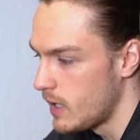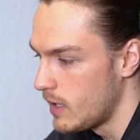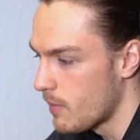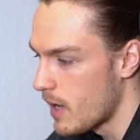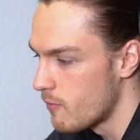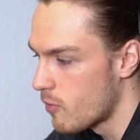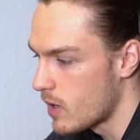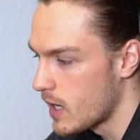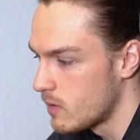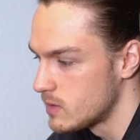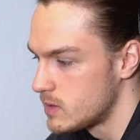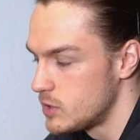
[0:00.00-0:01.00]
in my
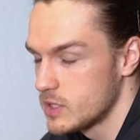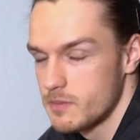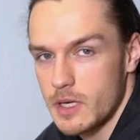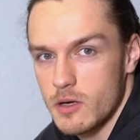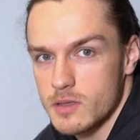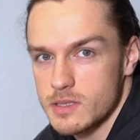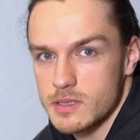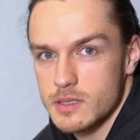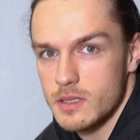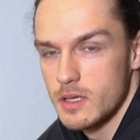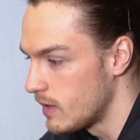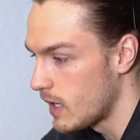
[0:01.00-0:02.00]
workouts, just because
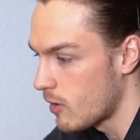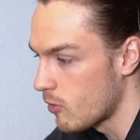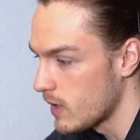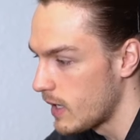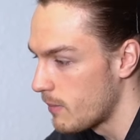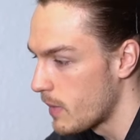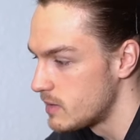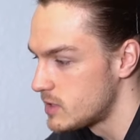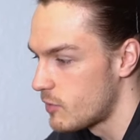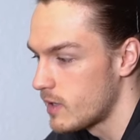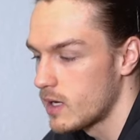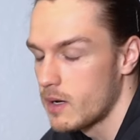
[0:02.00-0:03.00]
not only am I
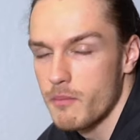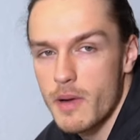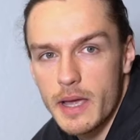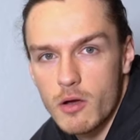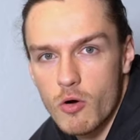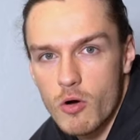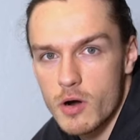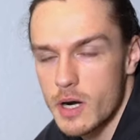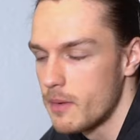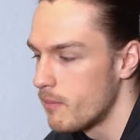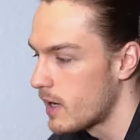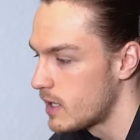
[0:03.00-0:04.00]
strengthening my core,
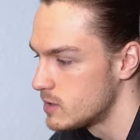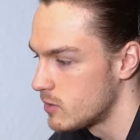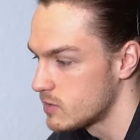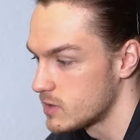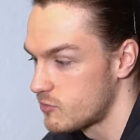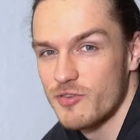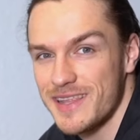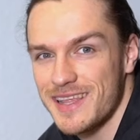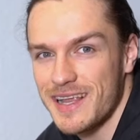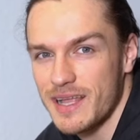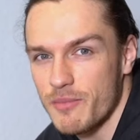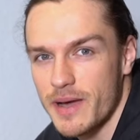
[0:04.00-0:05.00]
but it's also
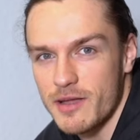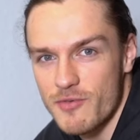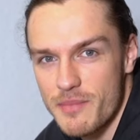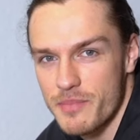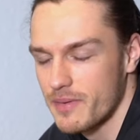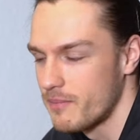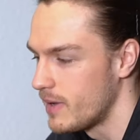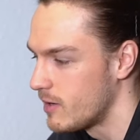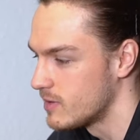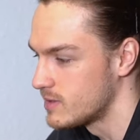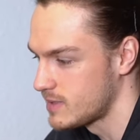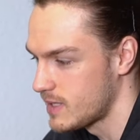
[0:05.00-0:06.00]
strengthening my grip
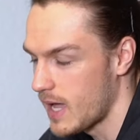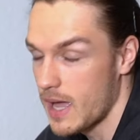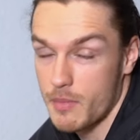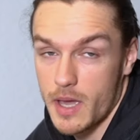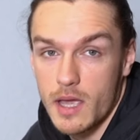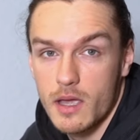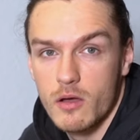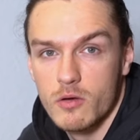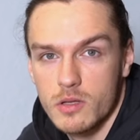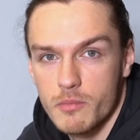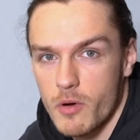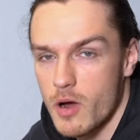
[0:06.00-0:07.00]
because I'm hanging on
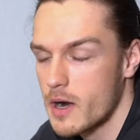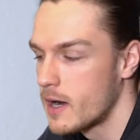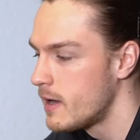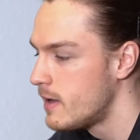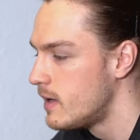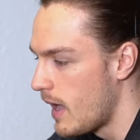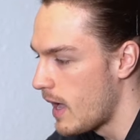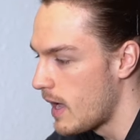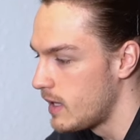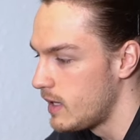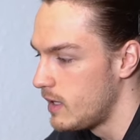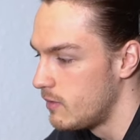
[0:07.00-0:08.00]
the bar
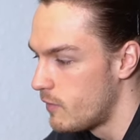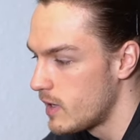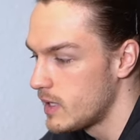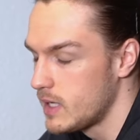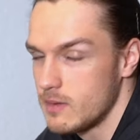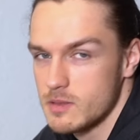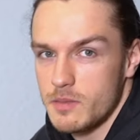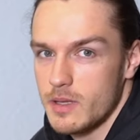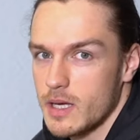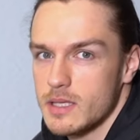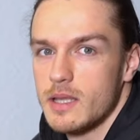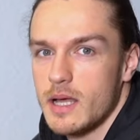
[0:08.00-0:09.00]
and it really gives me
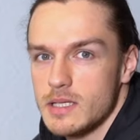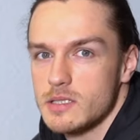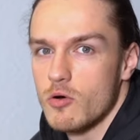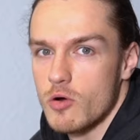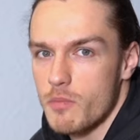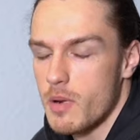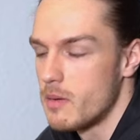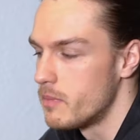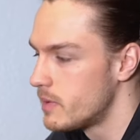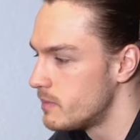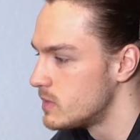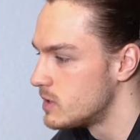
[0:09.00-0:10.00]
that nice core pump.
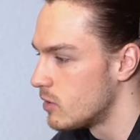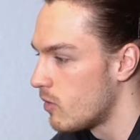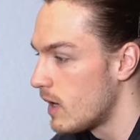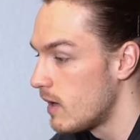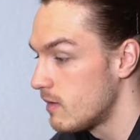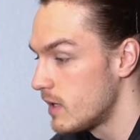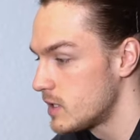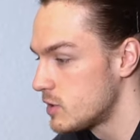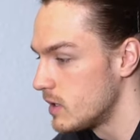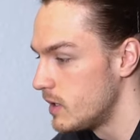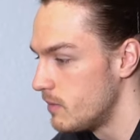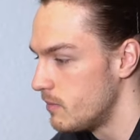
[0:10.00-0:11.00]
So I'll
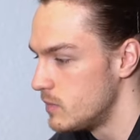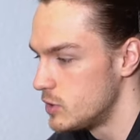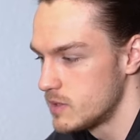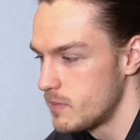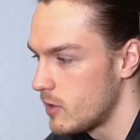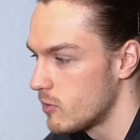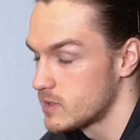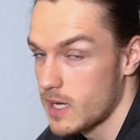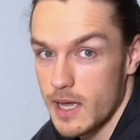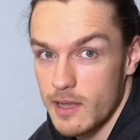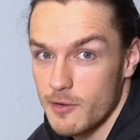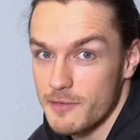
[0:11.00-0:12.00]
actually, just because
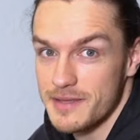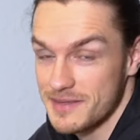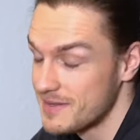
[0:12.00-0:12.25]
I love it,